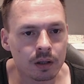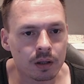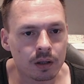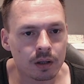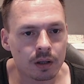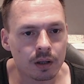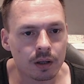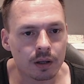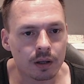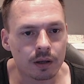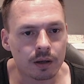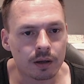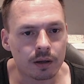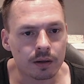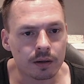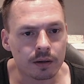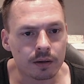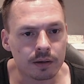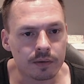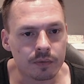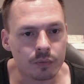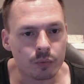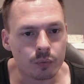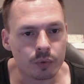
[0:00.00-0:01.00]
And
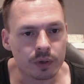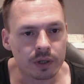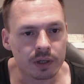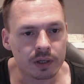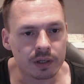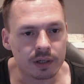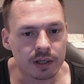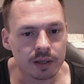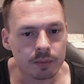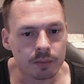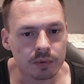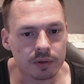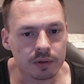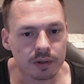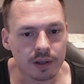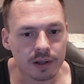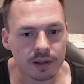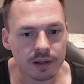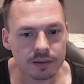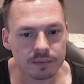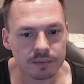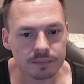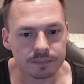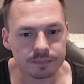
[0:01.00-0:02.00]
if we enable
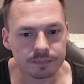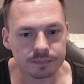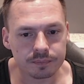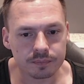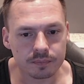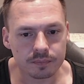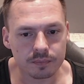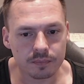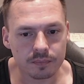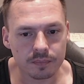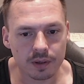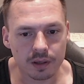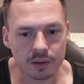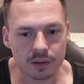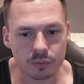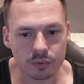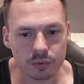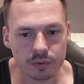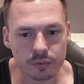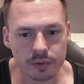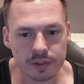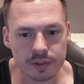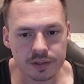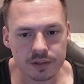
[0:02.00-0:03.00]
that and we
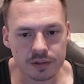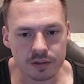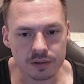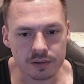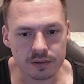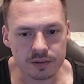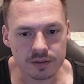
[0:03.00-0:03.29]
restart the